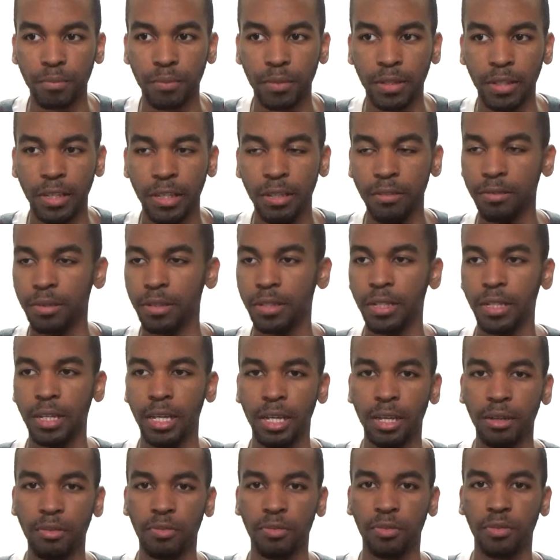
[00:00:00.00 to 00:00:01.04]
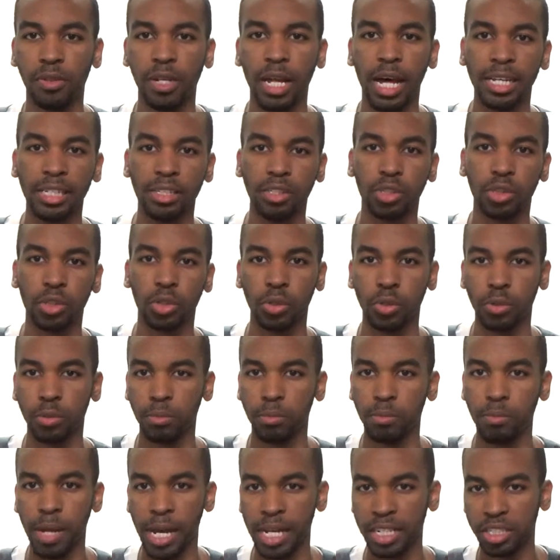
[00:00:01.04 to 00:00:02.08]
even if like
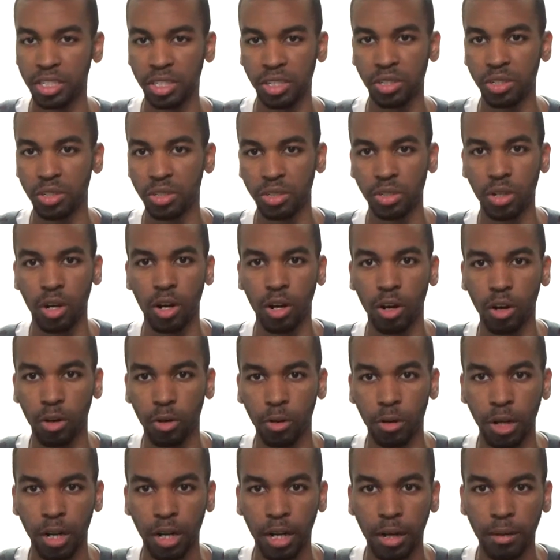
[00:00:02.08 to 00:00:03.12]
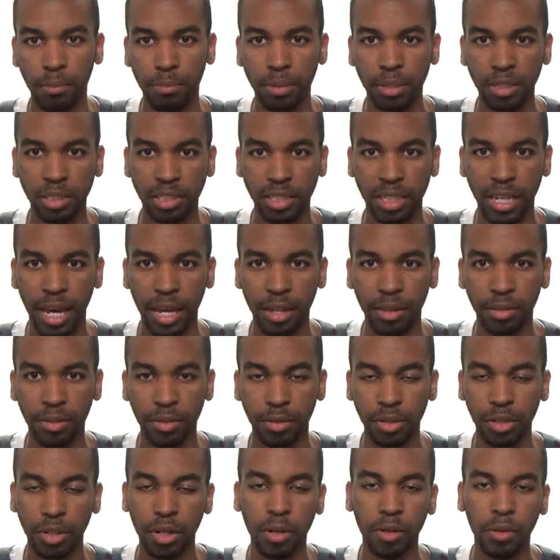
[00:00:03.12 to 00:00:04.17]
certain meshes are put together,
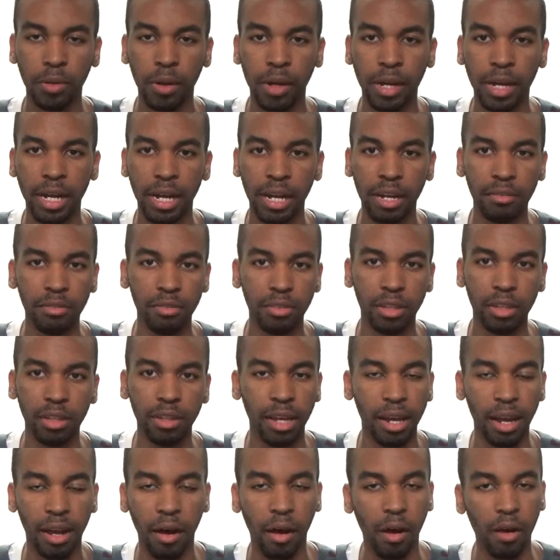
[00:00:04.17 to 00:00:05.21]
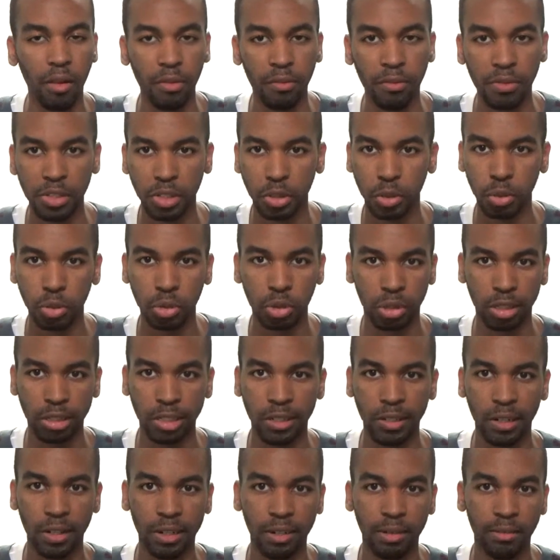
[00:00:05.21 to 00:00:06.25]
if all the visuals are
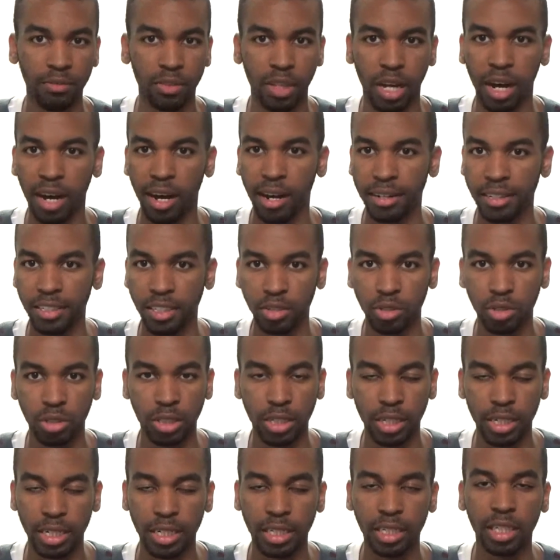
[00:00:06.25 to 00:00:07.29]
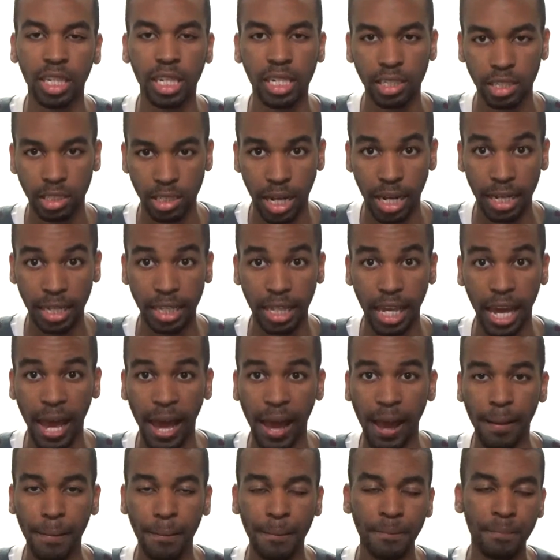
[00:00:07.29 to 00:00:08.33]
good, if the audio is good, things like
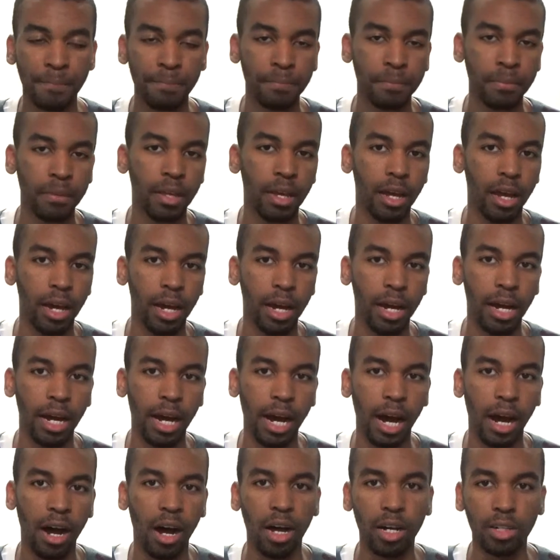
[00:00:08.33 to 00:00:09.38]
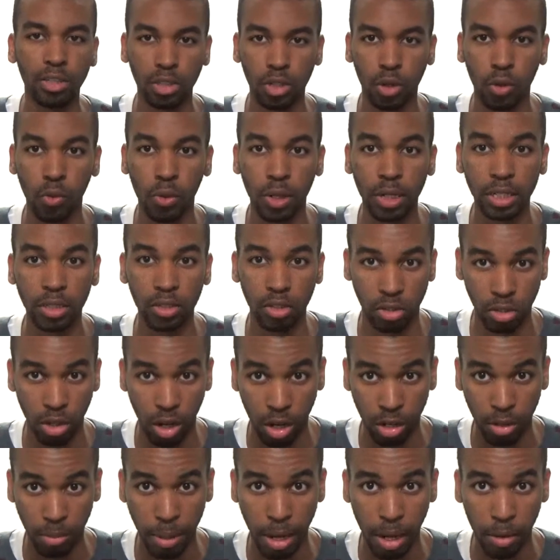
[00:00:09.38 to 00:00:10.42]
that. I also wanted to
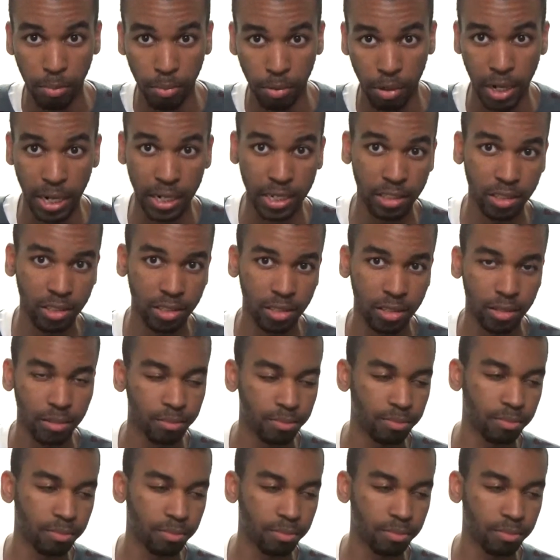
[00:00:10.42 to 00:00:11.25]
talk about price,